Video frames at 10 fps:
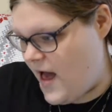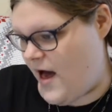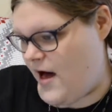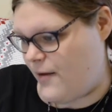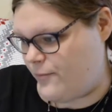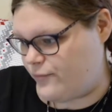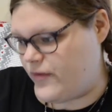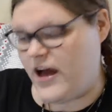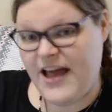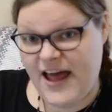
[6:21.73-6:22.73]

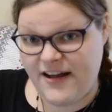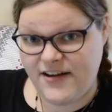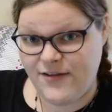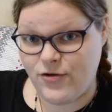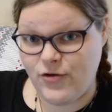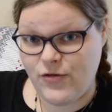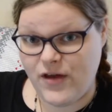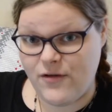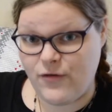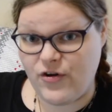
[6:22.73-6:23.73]
Again, if you're
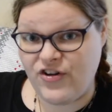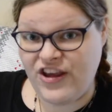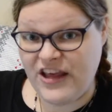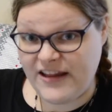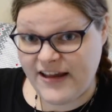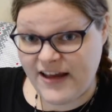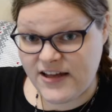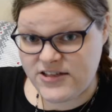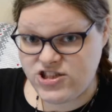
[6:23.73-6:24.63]
using it for healing,